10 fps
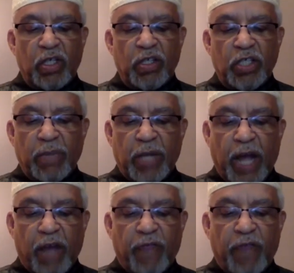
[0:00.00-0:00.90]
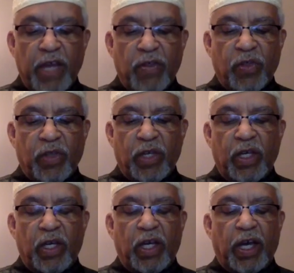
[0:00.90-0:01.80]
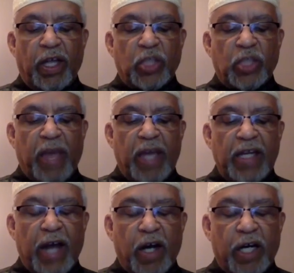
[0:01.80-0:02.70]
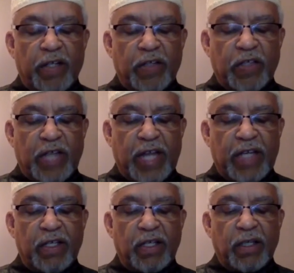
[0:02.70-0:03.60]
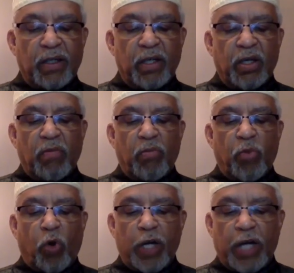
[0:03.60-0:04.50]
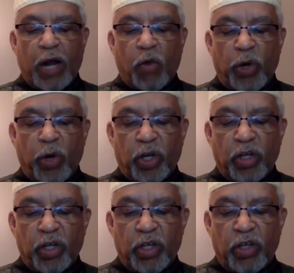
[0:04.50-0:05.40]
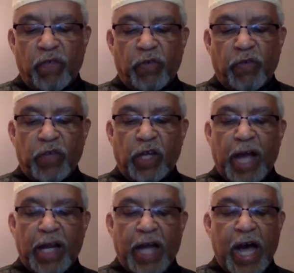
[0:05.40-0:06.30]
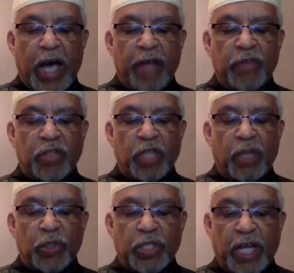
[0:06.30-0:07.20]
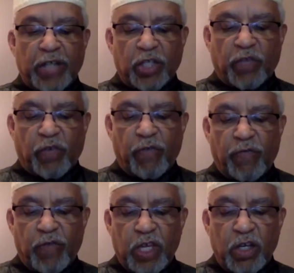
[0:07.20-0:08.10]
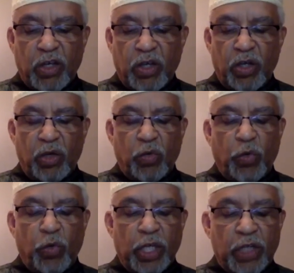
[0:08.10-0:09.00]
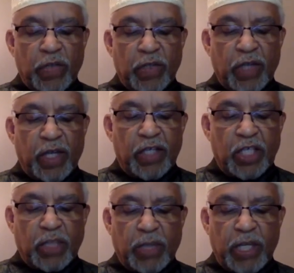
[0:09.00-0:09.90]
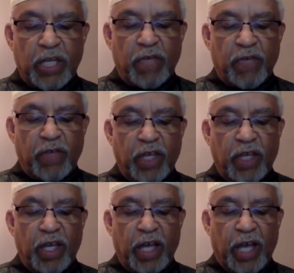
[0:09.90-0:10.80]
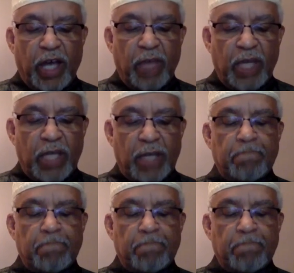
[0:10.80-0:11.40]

deepen our faith, expand our understanding, broaden our work, fulfill our lives, and protect us from fear, weakness, and disbelief. Amen.